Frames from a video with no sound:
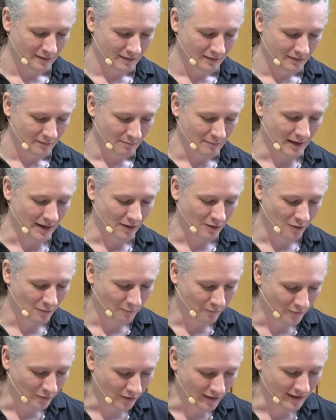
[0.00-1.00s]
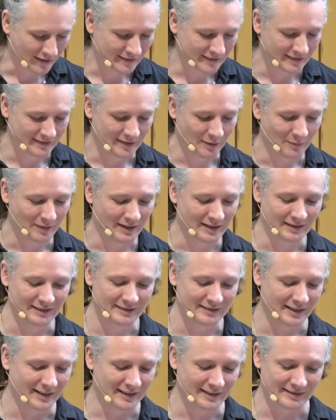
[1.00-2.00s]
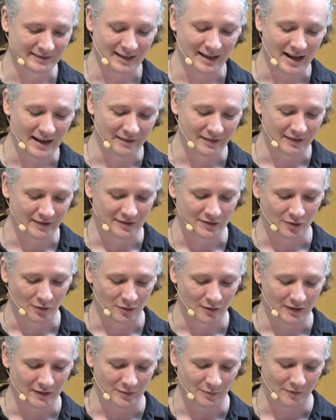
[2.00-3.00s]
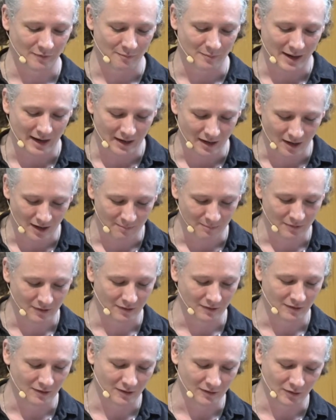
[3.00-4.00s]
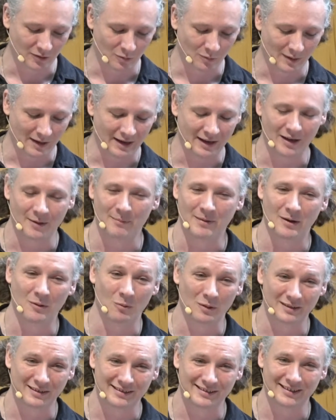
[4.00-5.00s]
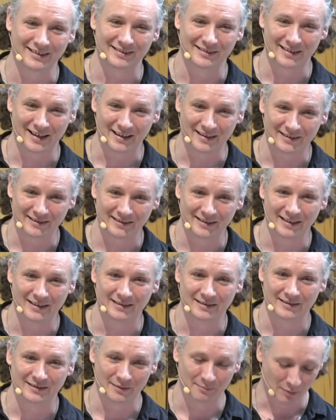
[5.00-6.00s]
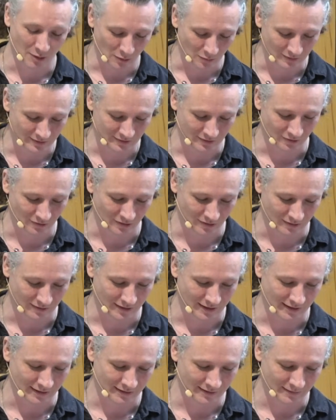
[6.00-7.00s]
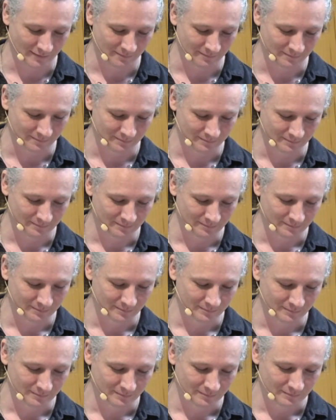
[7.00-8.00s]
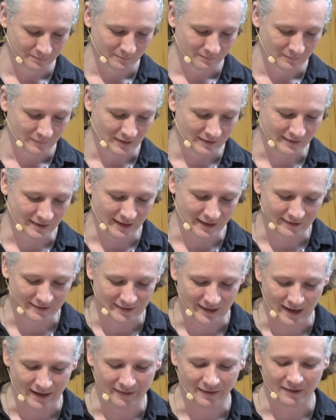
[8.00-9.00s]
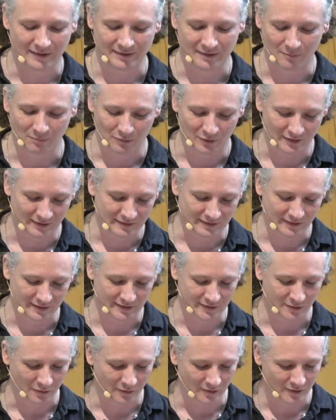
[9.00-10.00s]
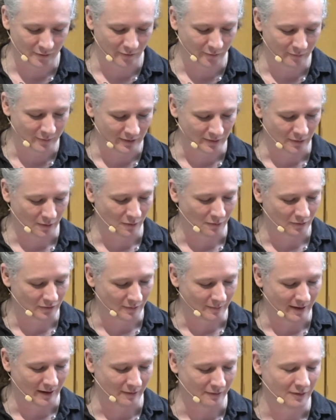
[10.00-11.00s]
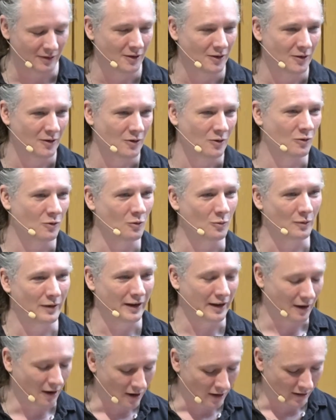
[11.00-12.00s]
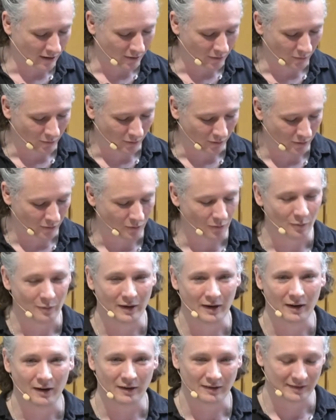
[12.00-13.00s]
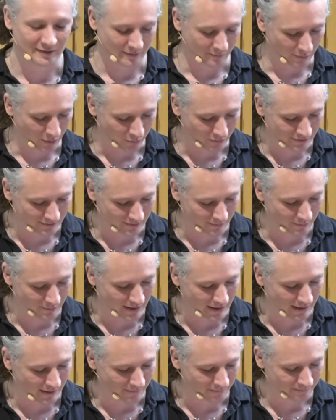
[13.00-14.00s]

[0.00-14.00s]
My hope for us is that we can set aside the stories we've made up along the way about what success is supposed to look like. To set aside the simplistic stories we've been told about who we are or who we are supposed to be,